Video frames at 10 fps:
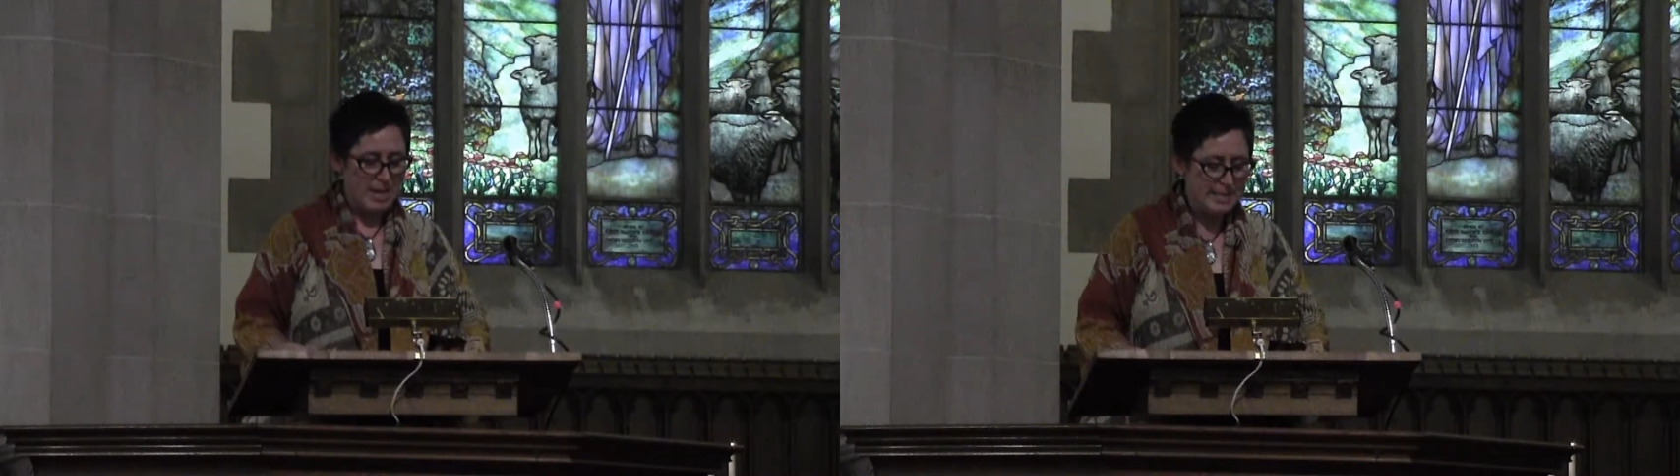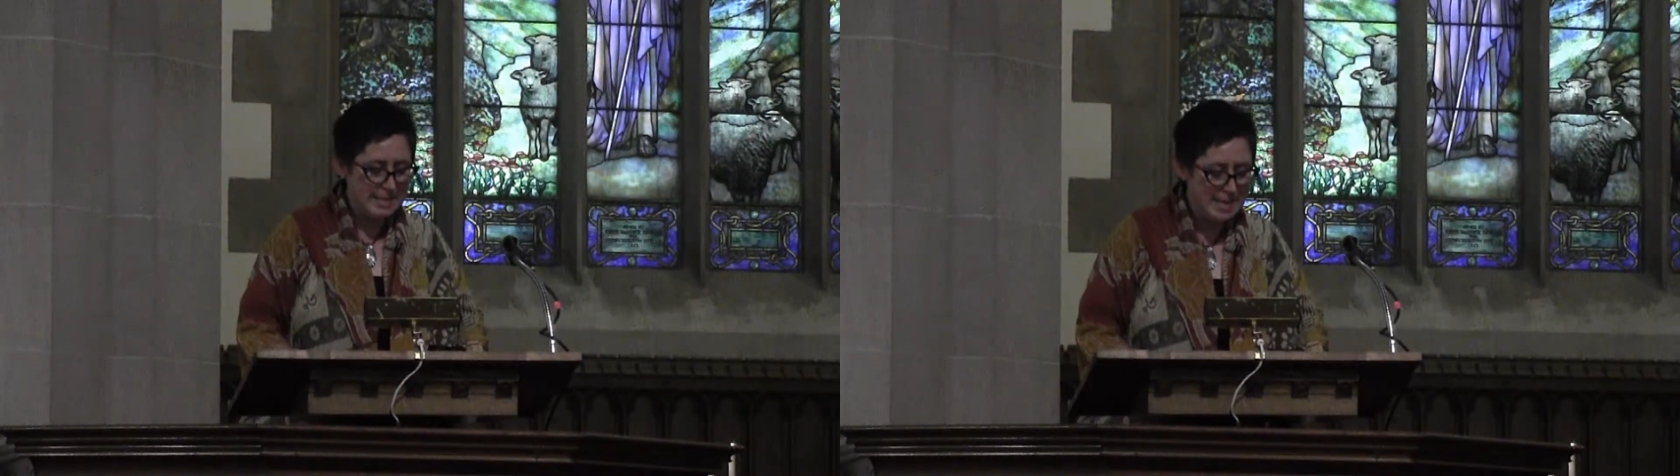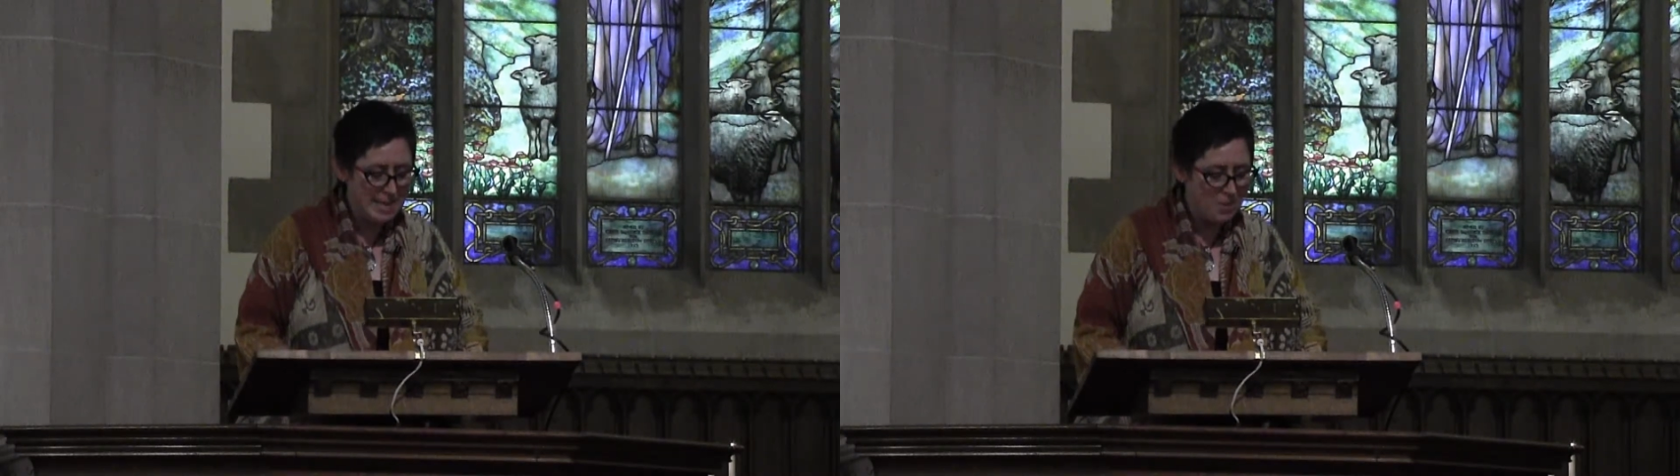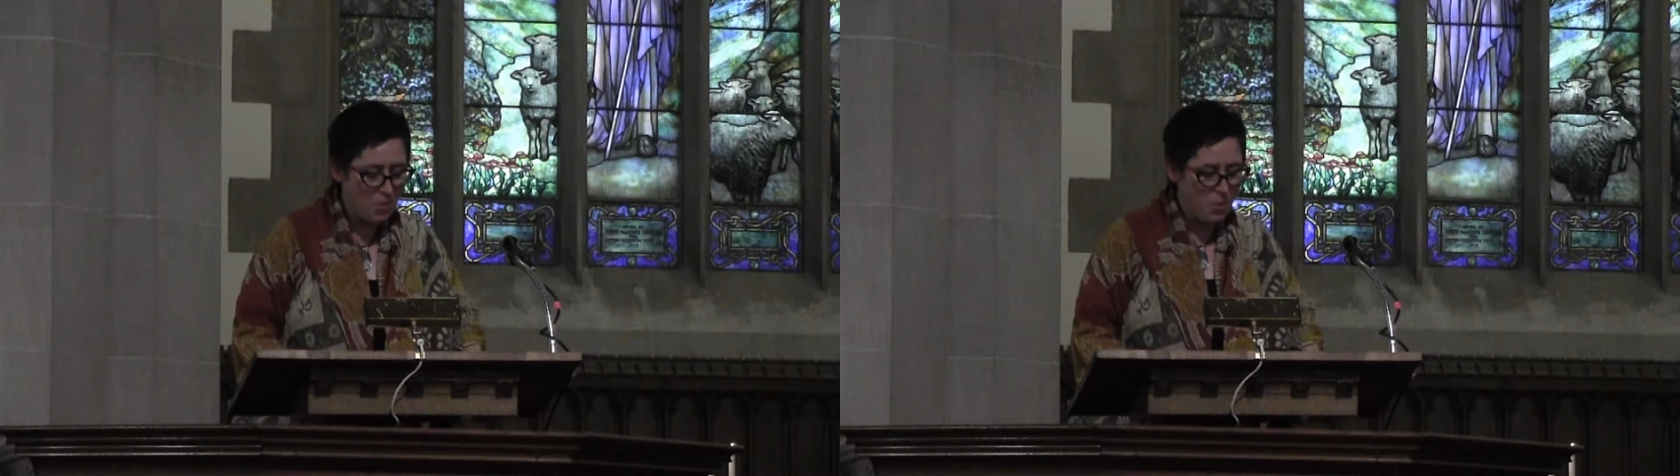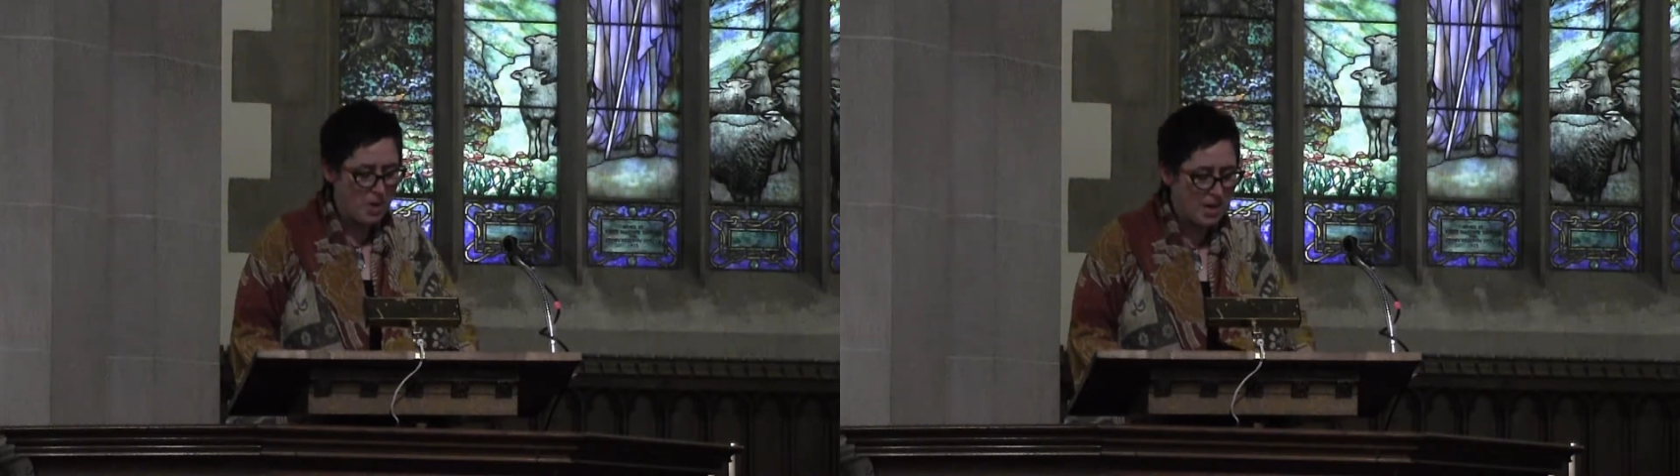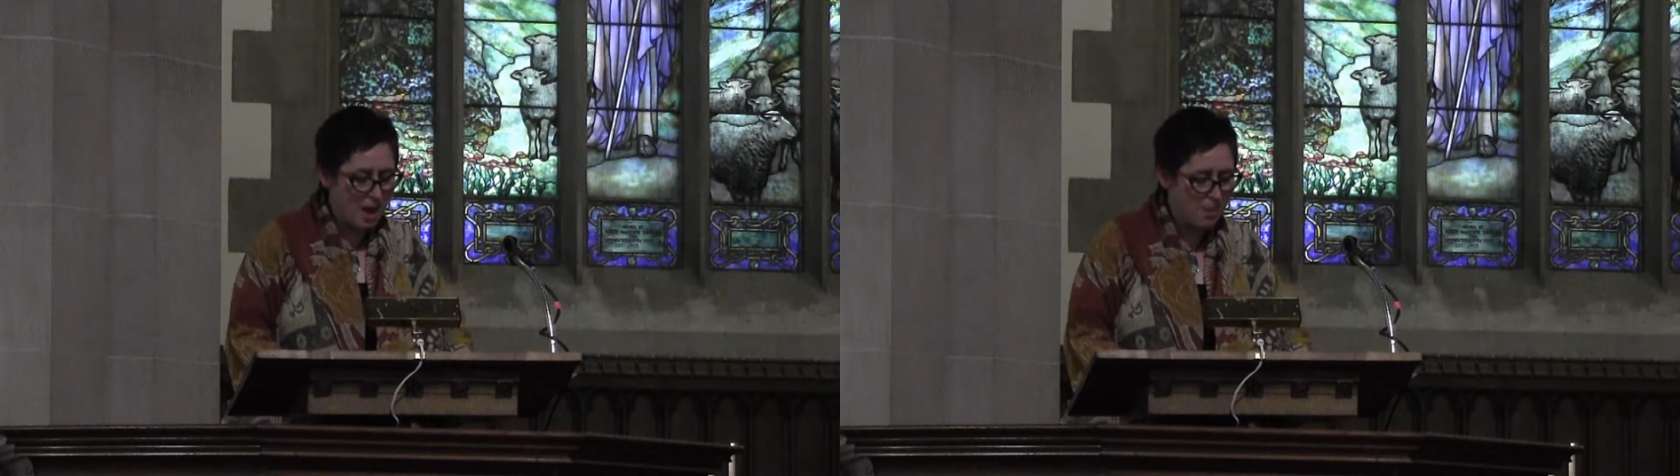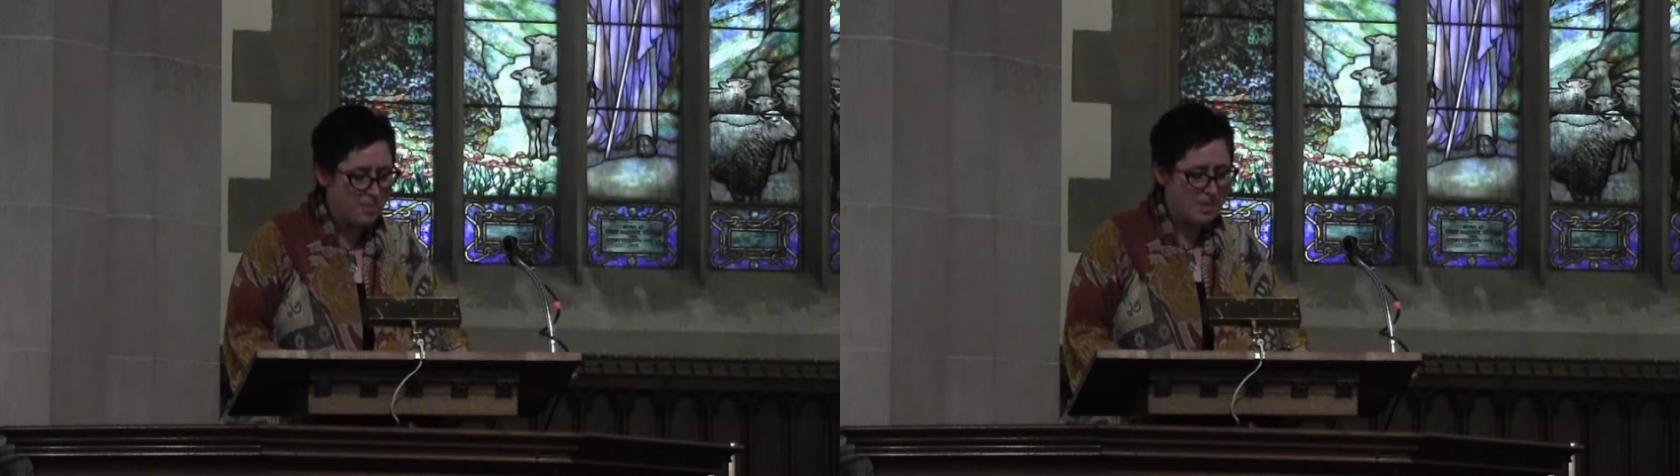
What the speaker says: Indeed, we come